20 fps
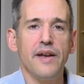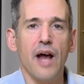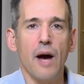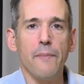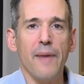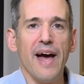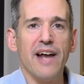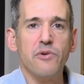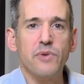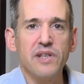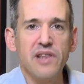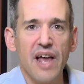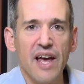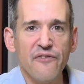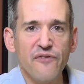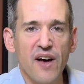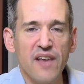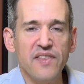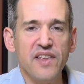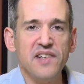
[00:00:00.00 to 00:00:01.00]
Now, battery
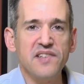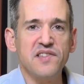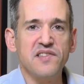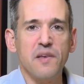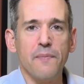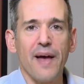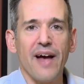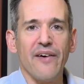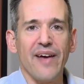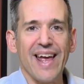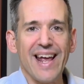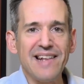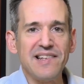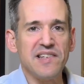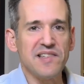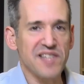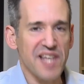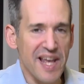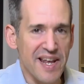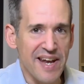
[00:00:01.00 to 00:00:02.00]
life on this is about 8
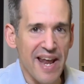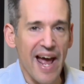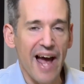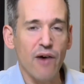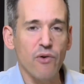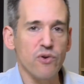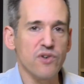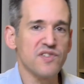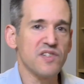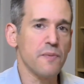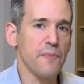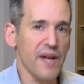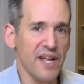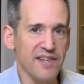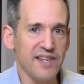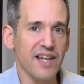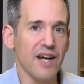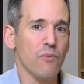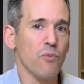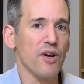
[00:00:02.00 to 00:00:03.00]
to 10 hours,
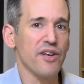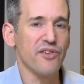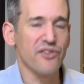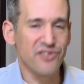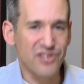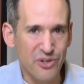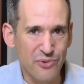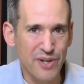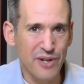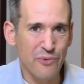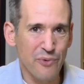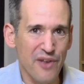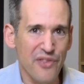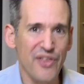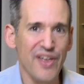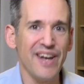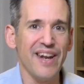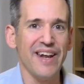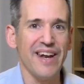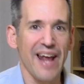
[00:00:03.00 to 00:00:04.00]
depending on what you're doing with
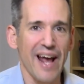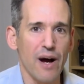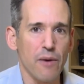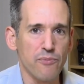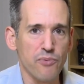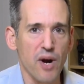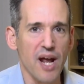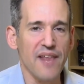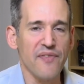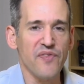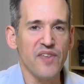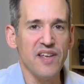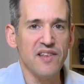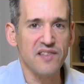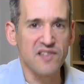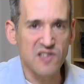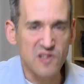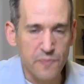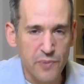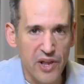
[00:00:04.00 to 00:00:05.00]
it and how bright the
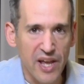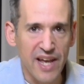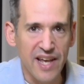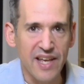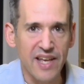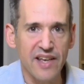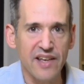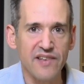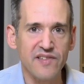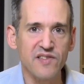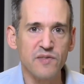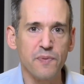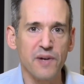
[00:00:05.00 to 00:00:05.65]
display is.